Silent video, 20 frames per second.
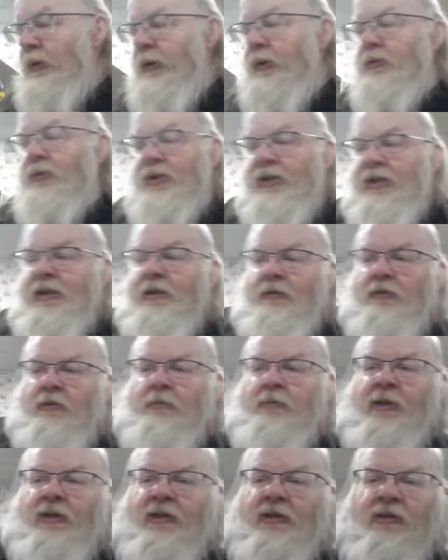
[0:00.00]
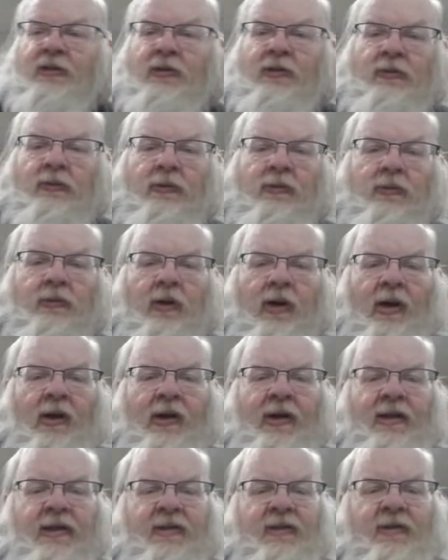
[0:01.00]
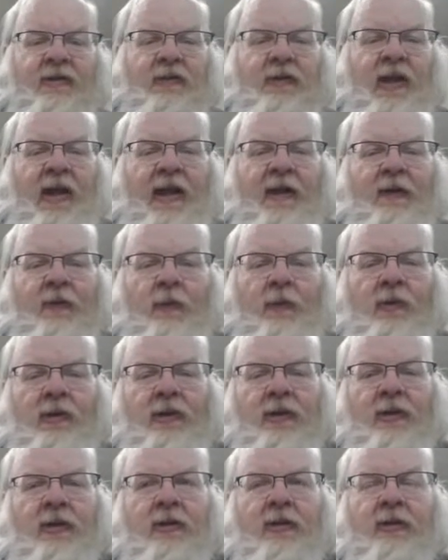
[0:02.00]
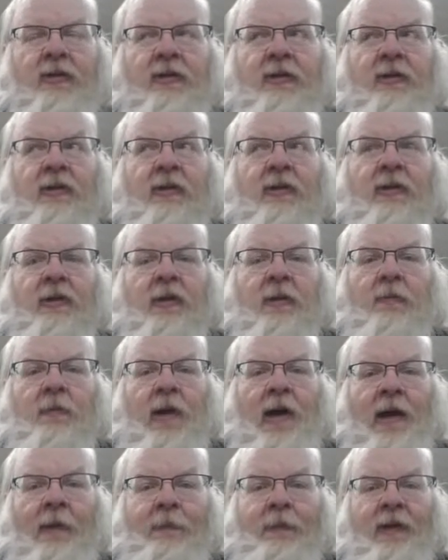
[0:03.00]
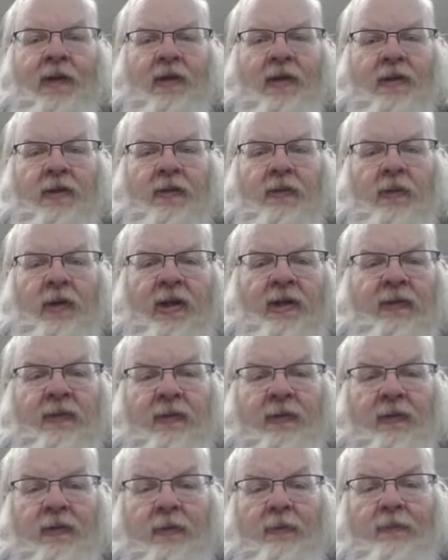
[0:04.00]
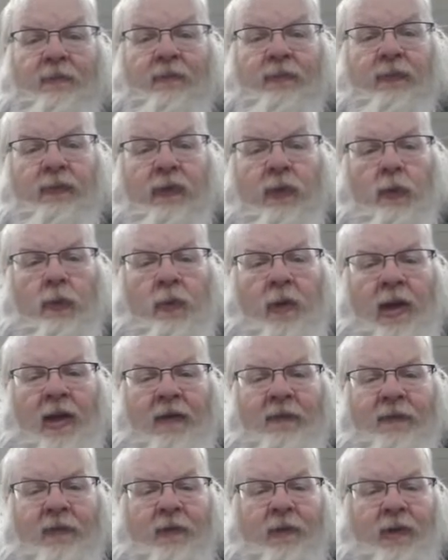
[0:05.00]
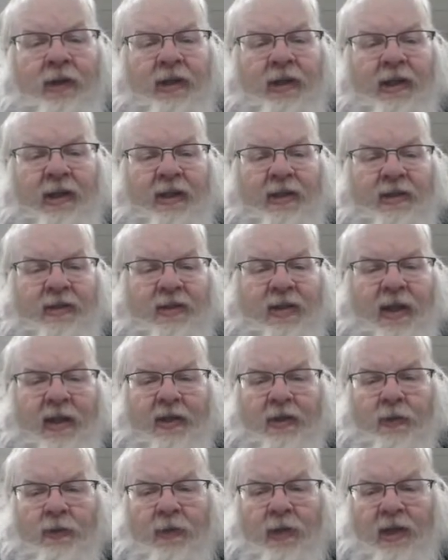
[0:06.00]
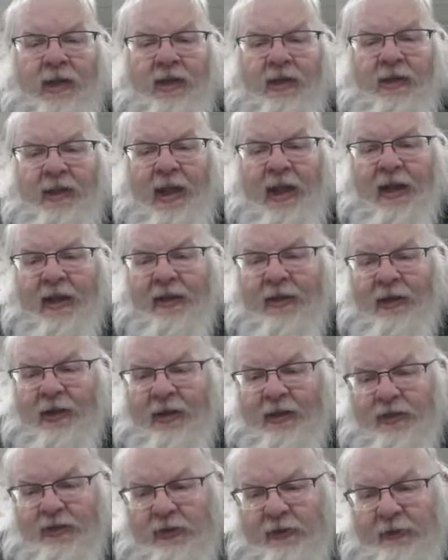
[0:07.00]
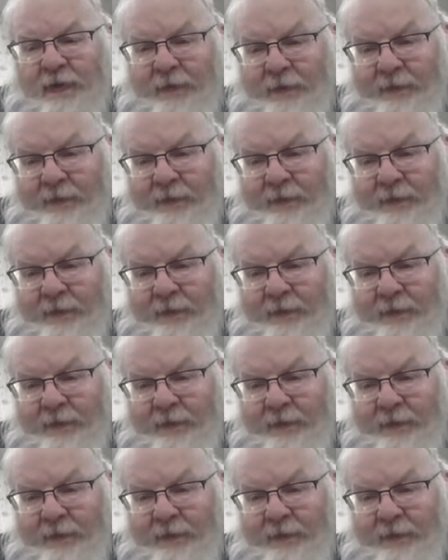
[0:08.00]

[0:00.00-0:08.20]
those seem to be the two artists that were popular with whoever it is that created that collection.